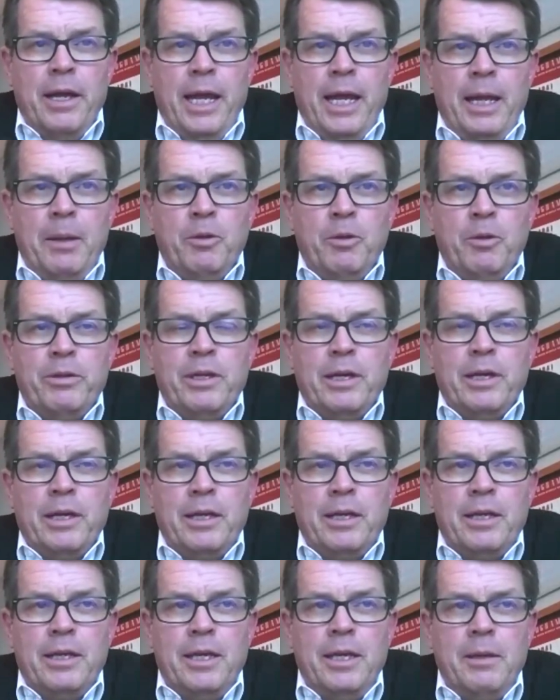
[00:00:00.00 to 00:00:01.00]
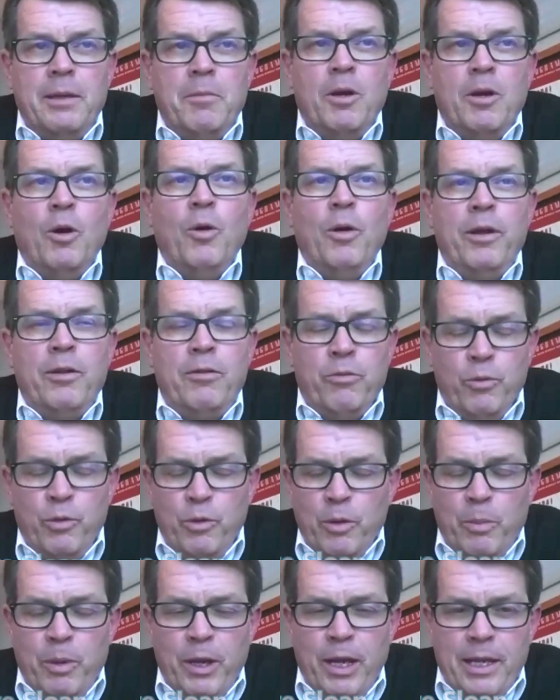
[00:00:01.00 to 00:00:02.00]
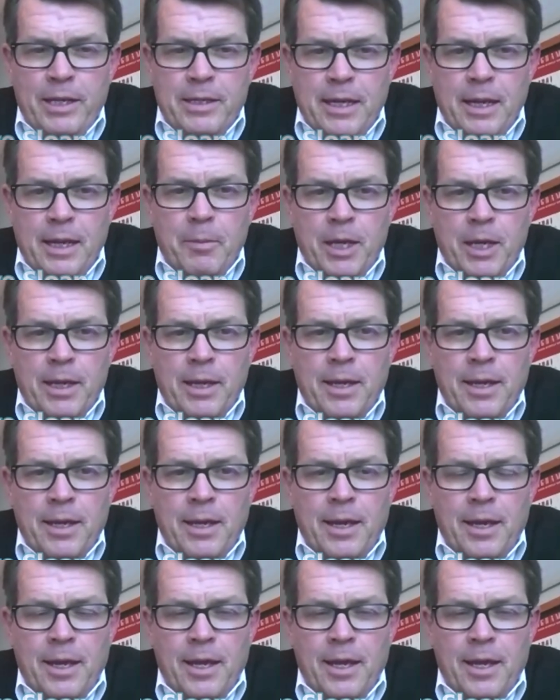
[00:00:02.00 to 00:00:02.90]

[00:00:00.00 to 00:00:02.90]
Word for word: able to keep going through the pandemic.